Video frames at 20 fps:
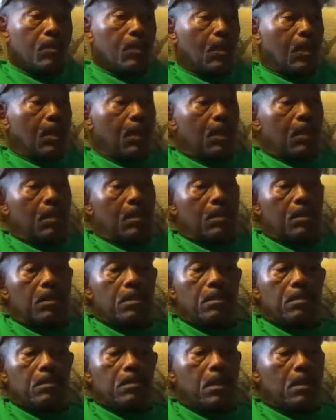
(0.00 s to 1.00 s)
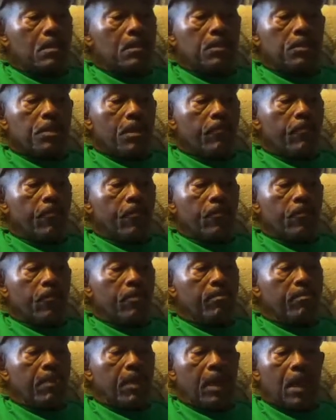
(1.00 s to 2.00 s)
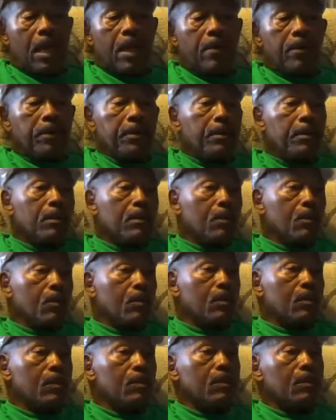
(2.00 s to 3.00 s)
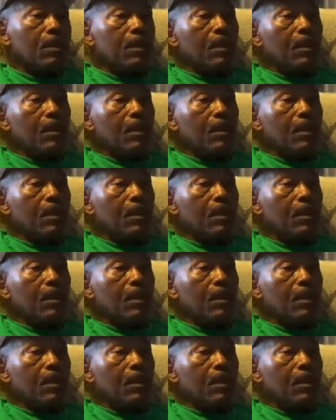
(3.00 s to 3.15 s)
Uh, he doesn't suffer from malaria or